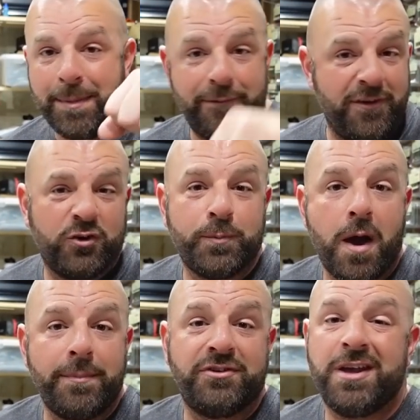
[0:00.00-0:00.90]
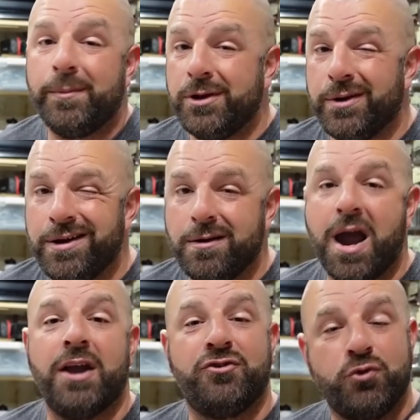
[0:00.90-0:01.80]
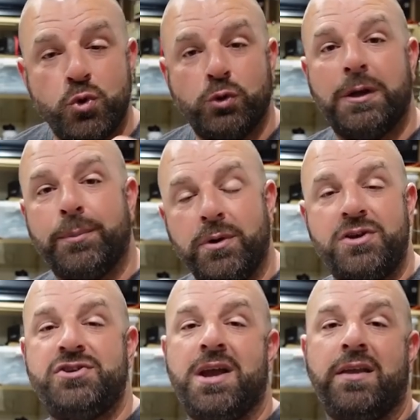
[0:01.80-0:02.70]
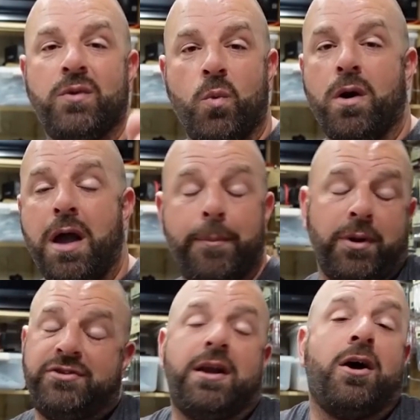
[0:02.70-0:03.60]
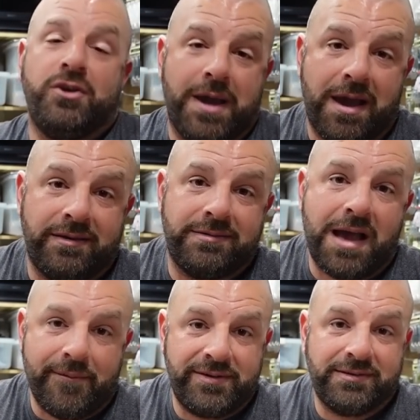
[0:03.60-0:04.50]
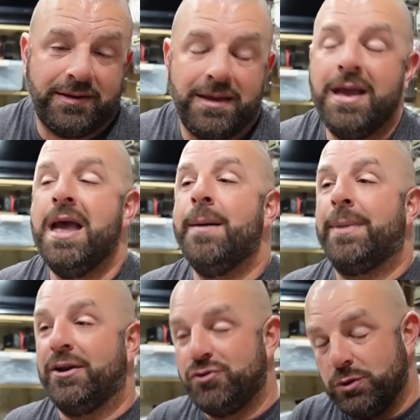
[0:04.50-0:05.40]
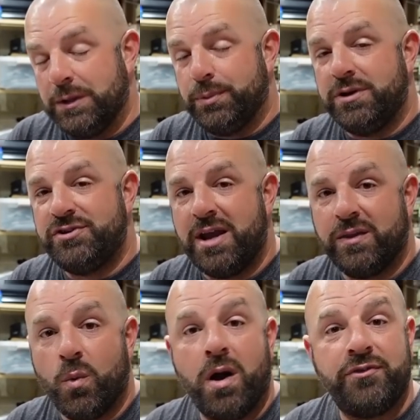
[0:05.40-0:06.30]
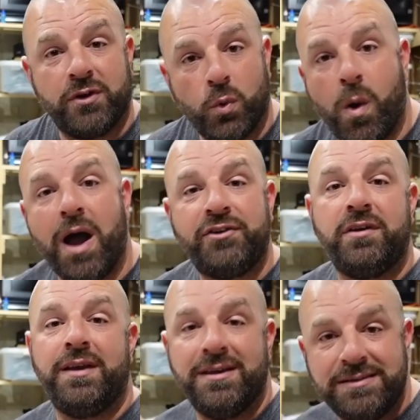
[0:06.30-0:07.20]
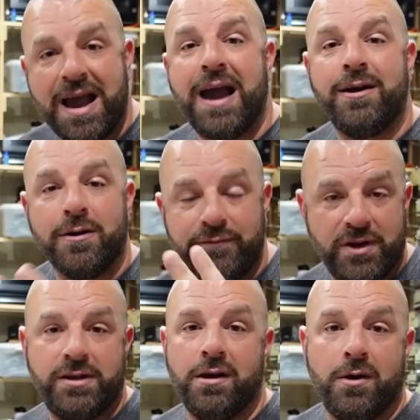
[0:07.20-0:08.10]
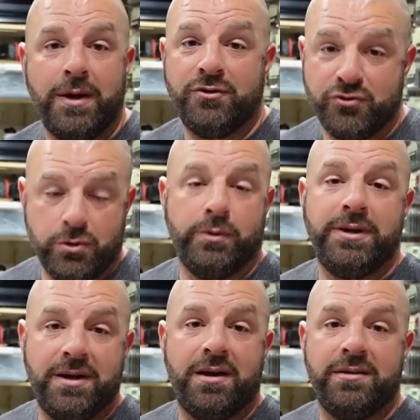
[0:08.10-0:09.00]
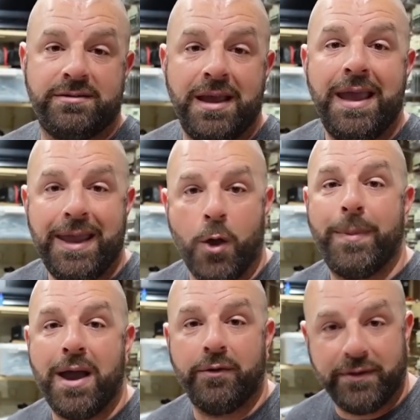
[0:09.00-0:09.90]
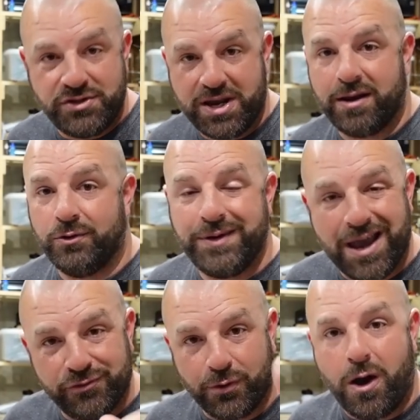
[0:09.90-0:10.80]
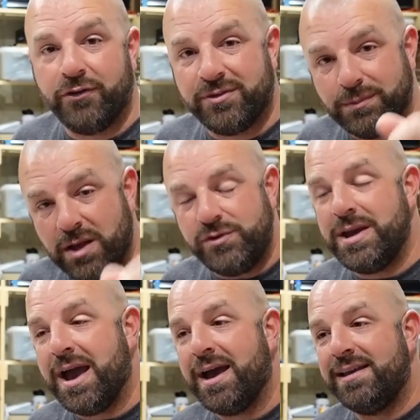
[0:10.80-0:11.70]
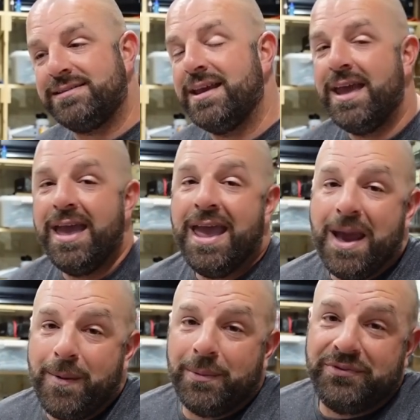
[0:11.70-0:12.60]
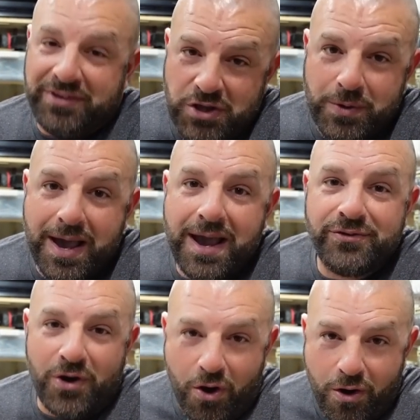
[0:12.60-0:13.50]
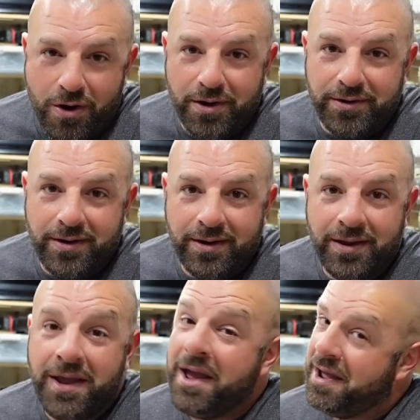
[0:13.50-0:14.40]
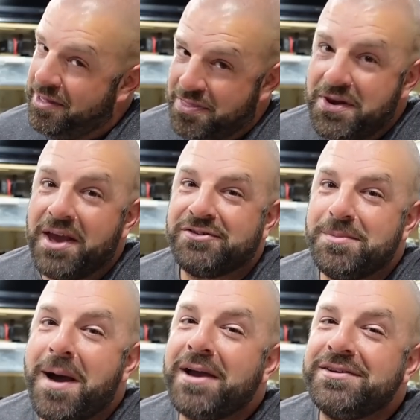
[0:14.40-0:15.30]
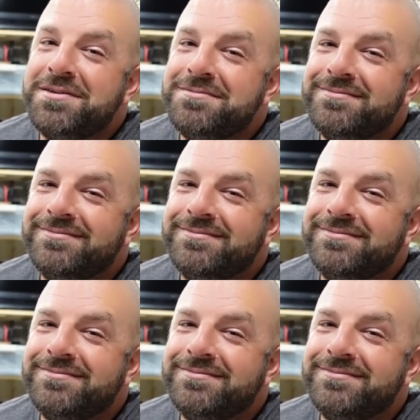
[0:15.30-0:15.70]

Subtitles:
fist bump. Just tell me you're here. I truly appreciate I appreciate all you guys, obviously, but I truly appreciate the ones that are watching the entire video. It truly does help out the channel. You guys are awesome. Love you guys. And we will see you guys on the next unboxing.